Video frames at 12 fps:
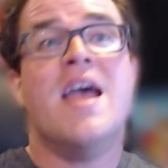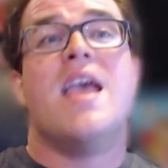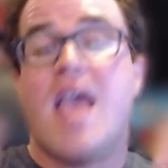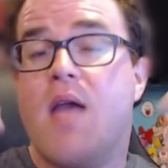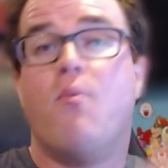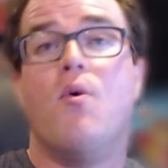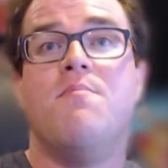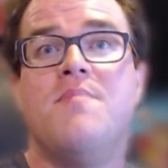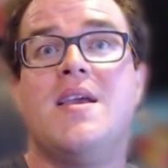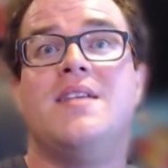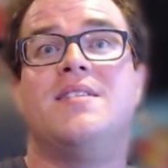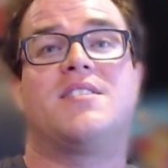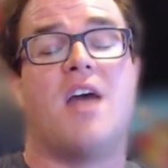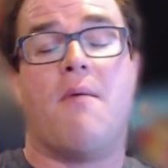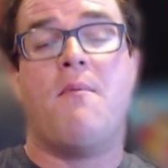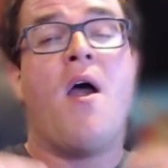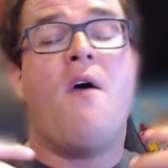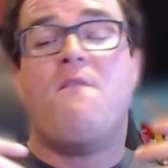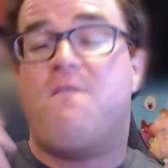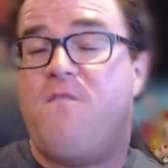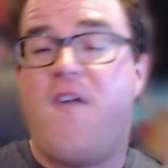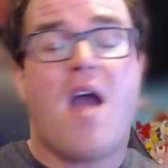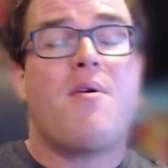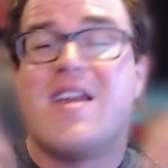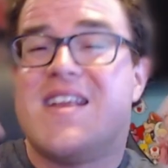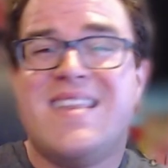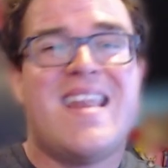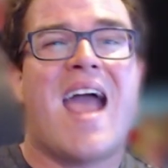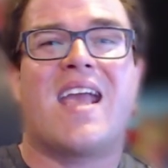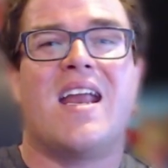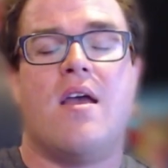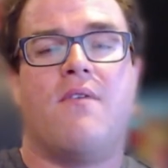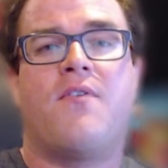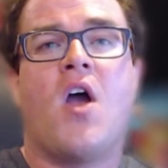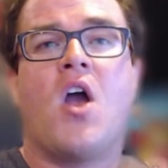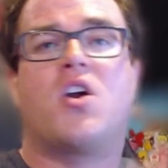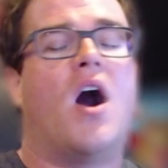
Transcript: it would mean some very negative